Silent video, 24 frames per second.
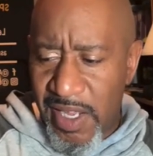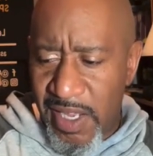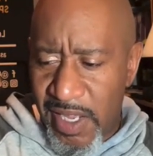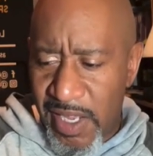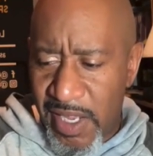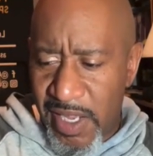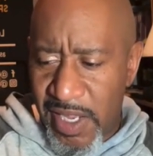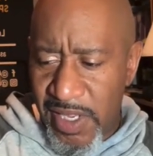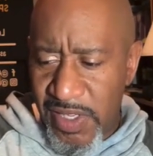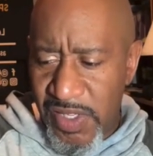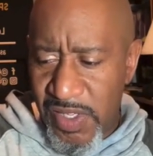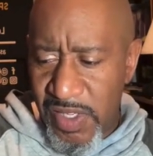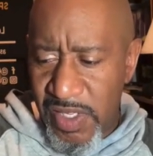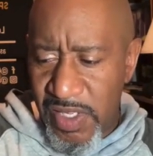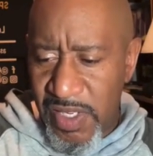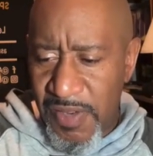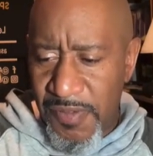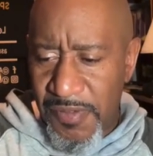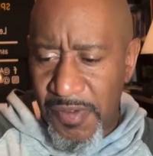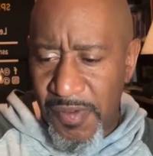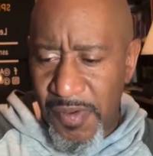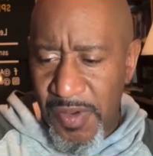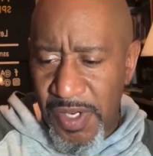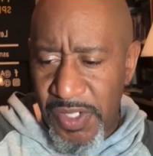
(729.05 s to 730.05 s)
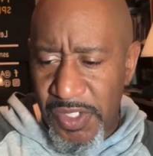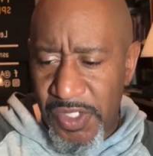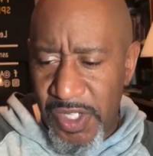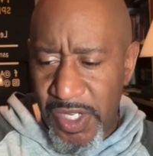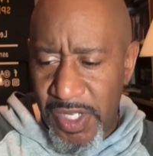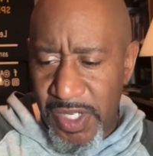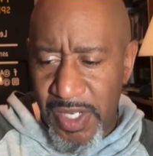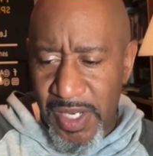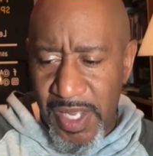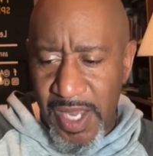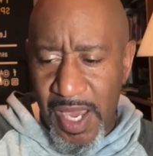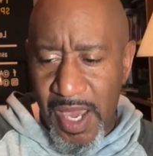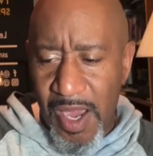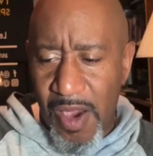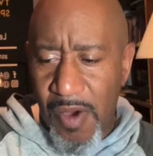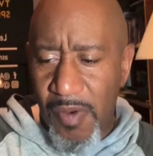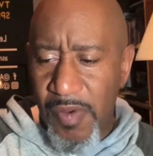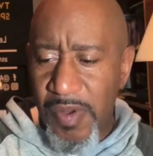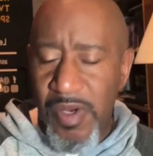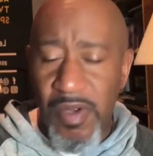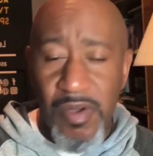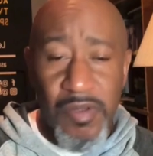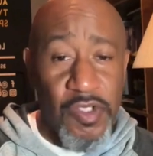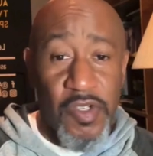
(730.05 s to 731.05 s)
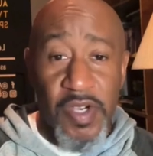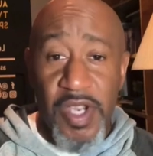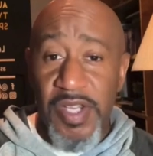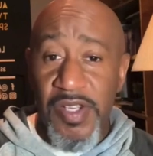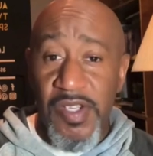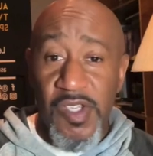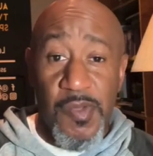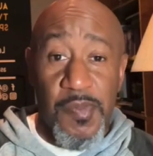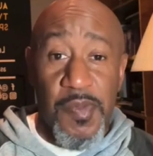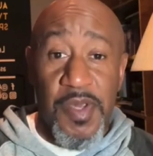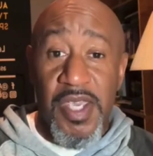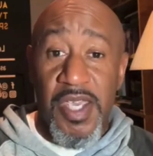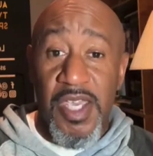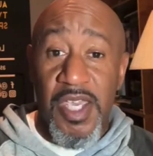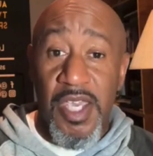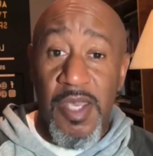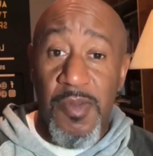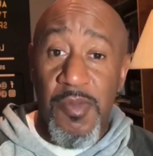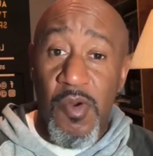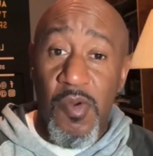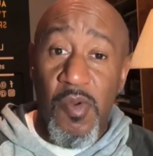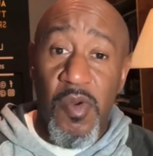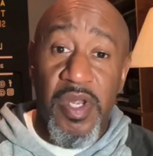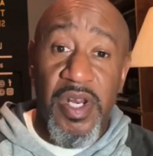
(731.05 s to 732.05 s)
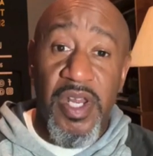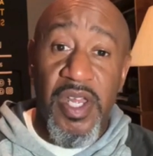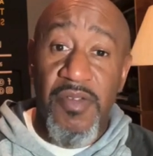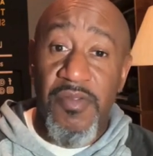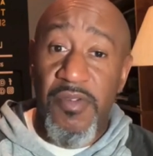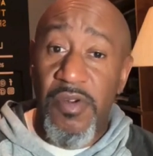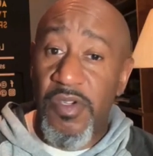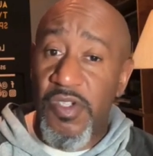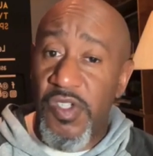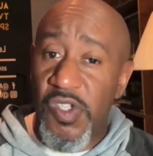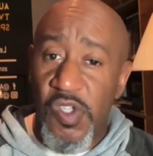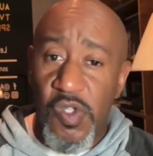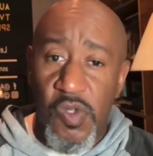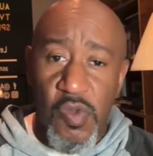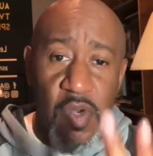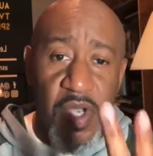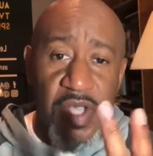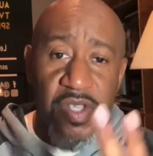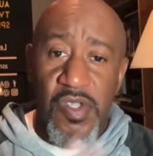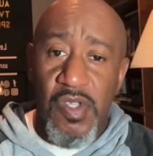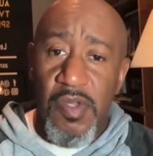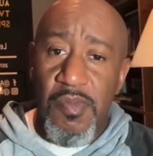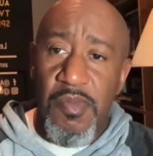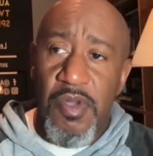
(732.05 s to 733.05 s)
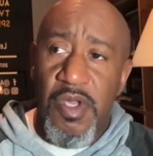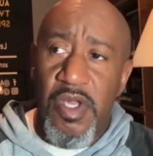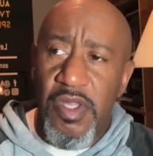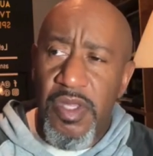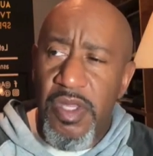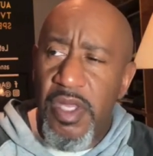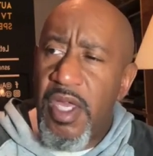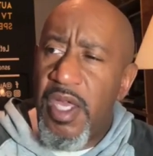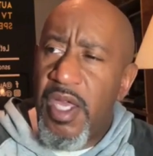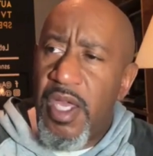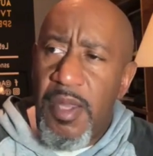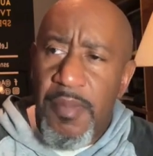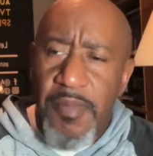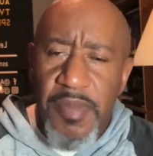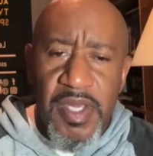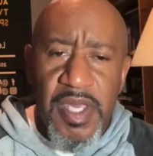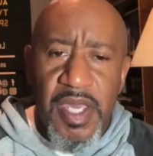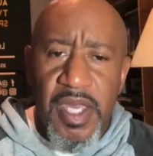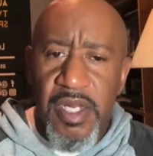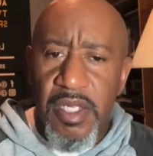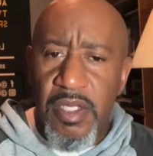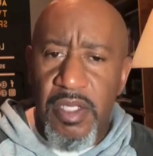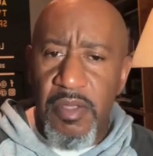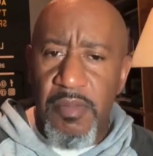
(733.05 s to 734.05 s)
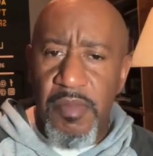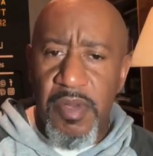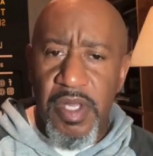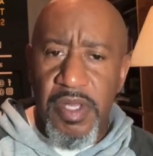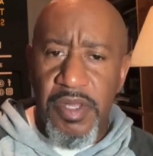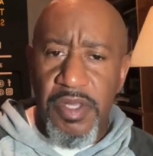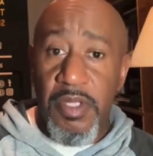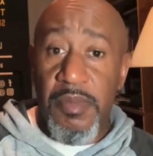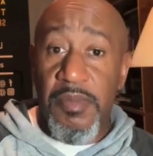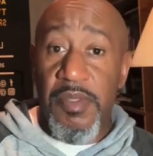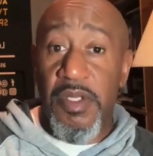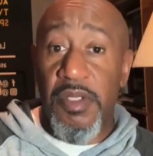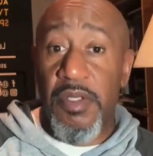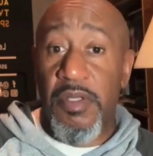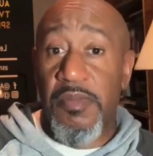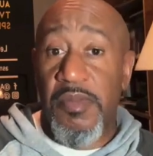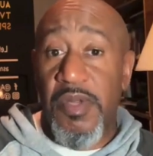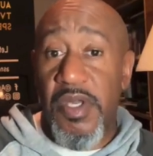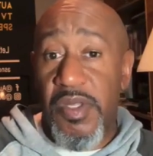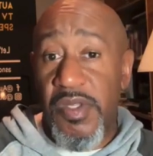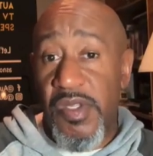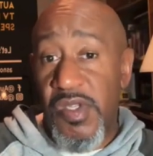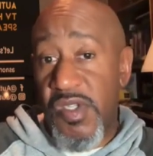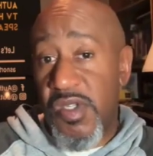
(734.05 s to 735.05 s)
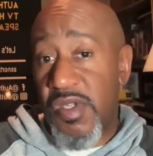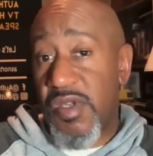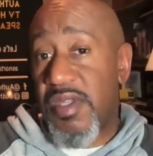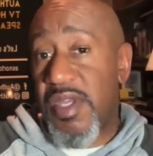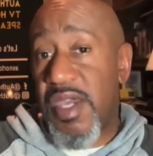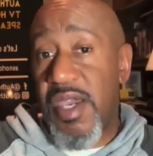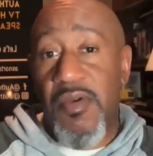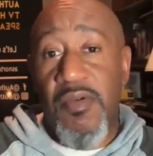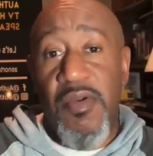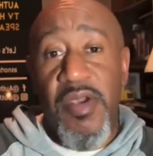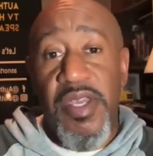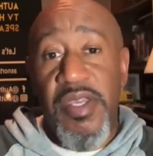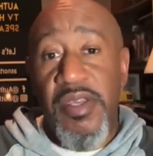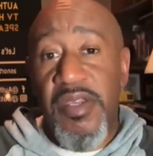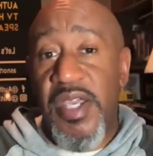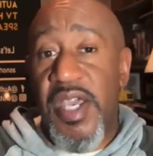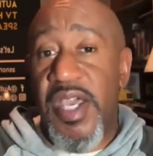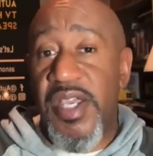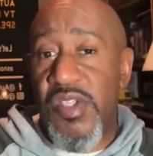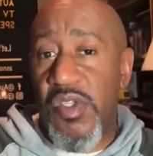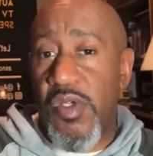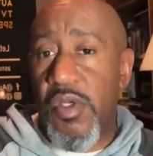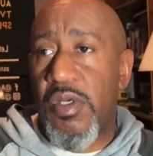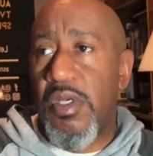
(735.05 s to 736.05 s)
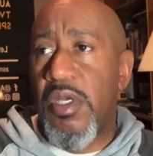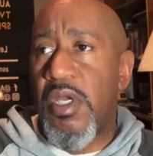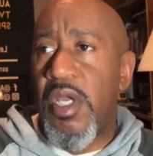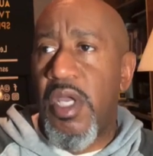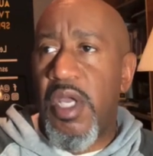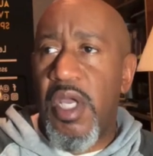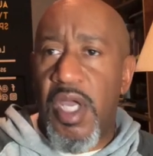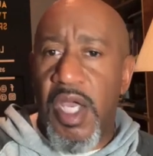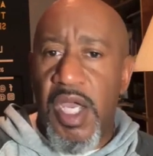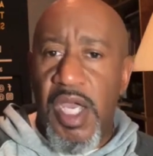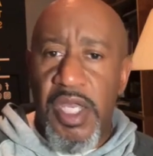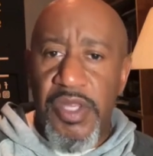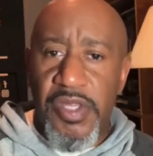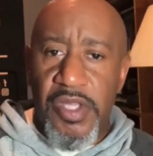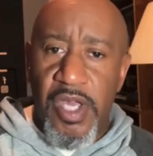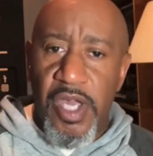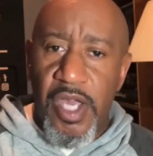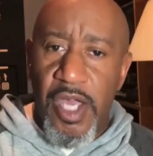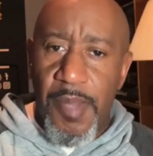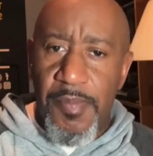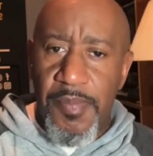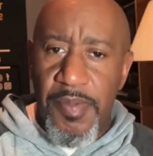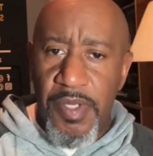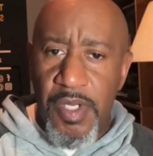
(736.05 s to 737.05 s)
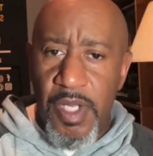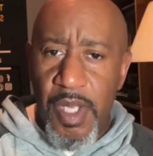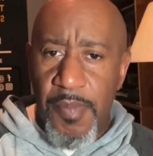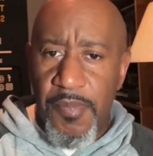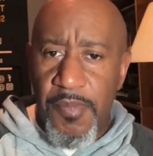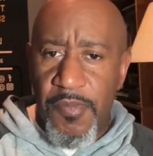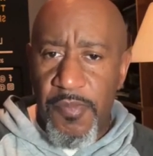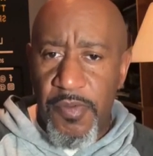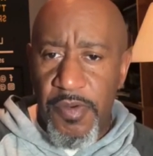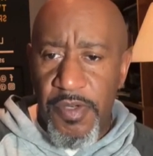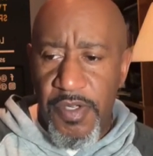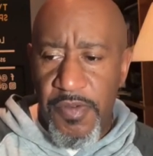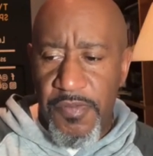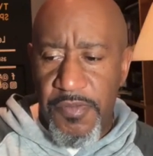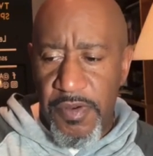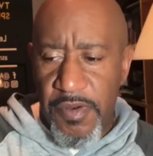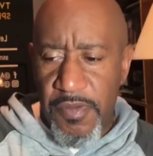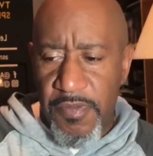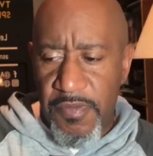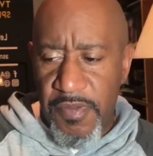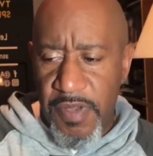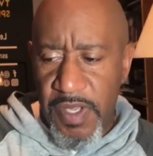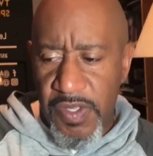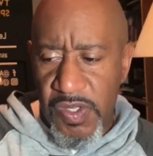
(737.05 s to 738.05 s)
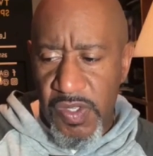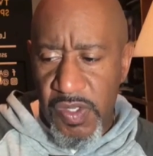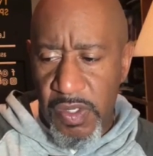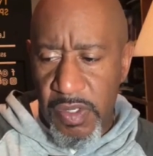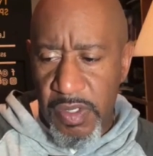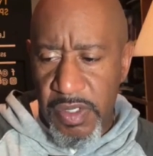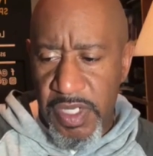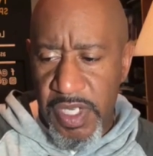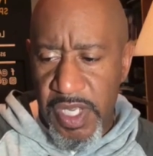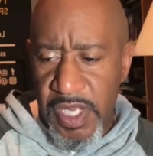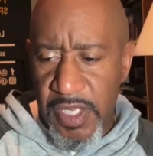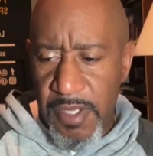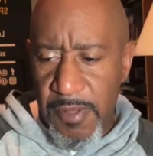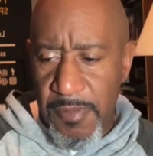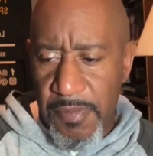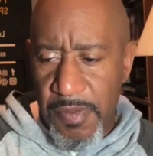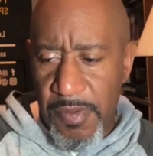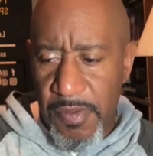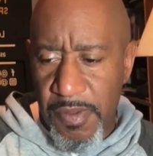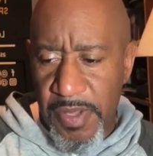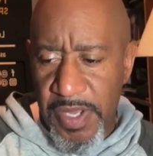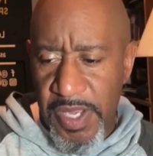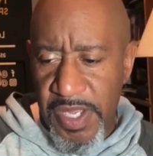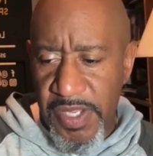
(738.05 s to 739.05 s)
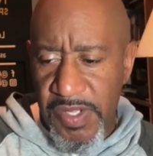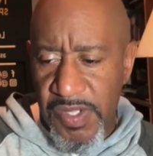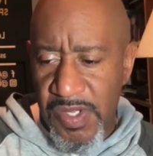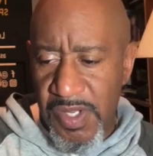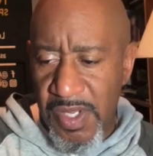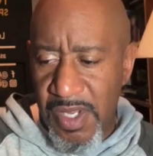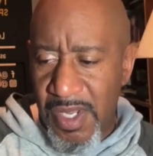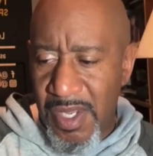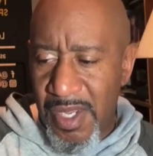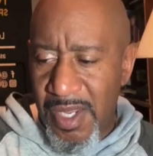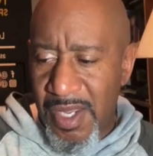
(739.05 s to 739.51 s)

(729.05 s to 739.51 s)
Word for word: Uh, so, you definitely want to check it out. We don't try to spam or whatever, just twice a month, beginning of the month and the middle of the month. So that way, you guys are on the up and up for different events that are taking place.